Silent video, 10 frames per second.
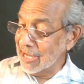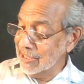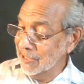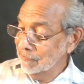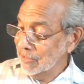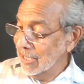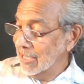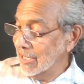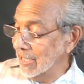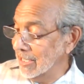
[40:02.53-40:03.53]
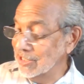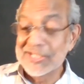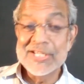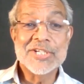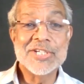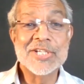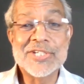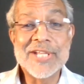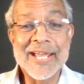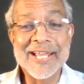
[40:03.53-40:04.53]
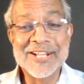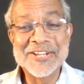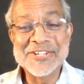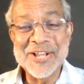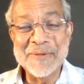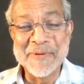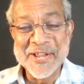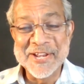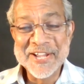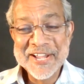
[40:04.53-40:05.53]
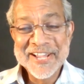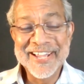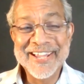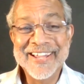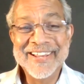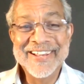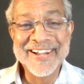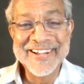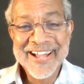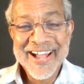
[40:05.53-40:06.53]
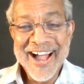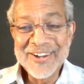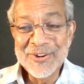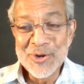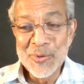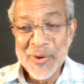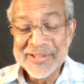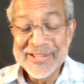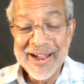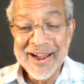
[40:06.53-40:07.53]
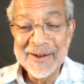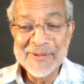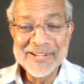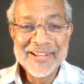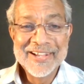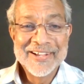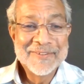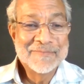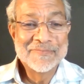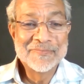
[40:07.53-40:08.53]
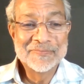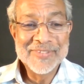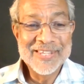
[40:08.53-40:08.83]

online, and she said she's stacking these up. they're, they're everywhere because they're they so are. pretty. You don't want